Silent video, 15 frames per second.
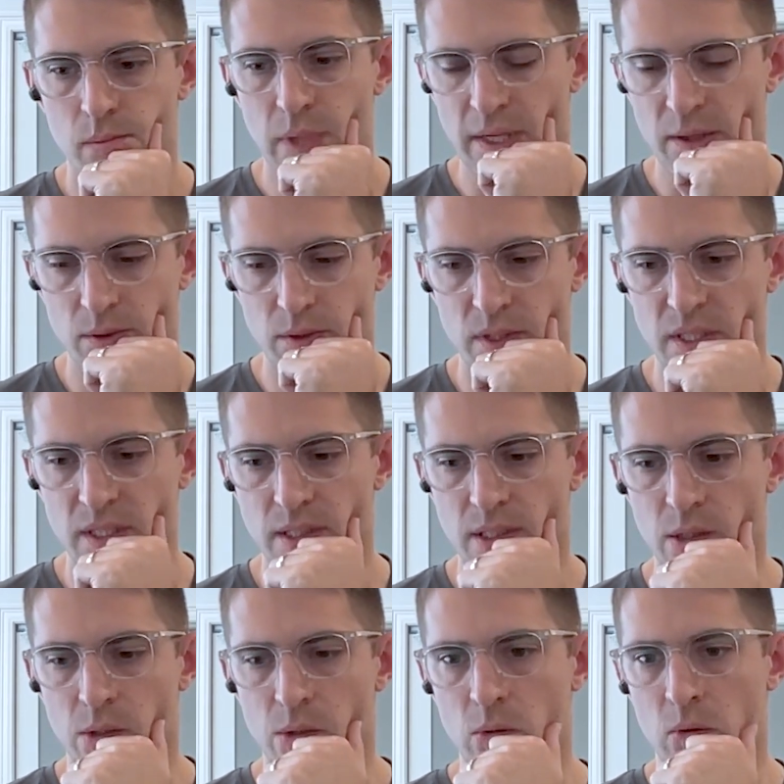I don't think
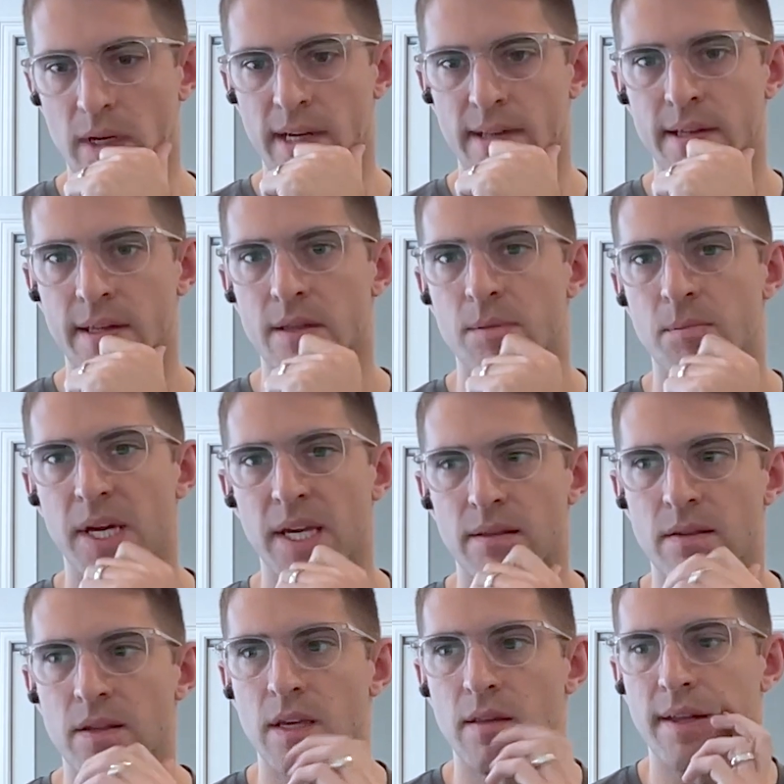so. I think the main
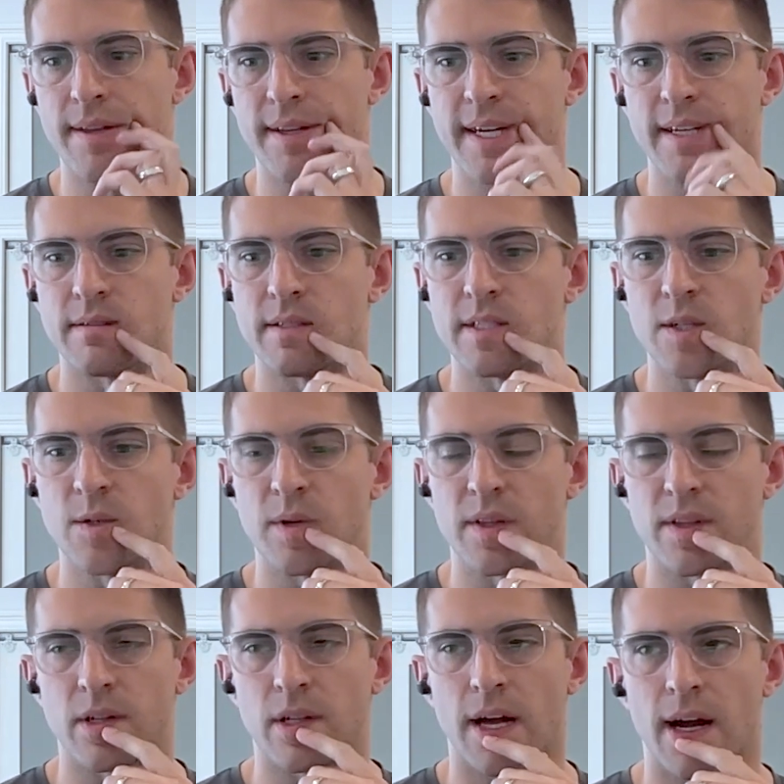thing that I deal
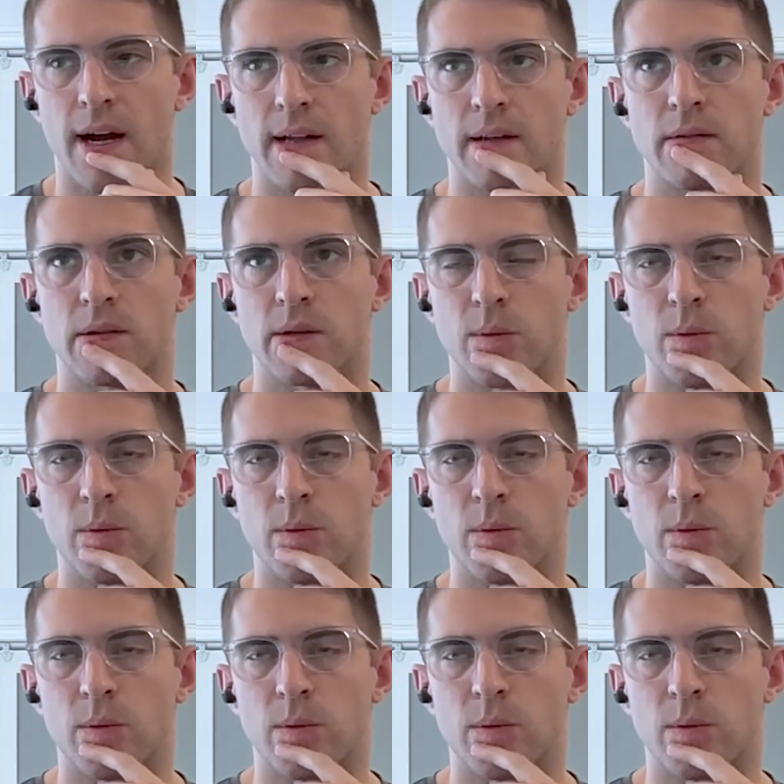with a lot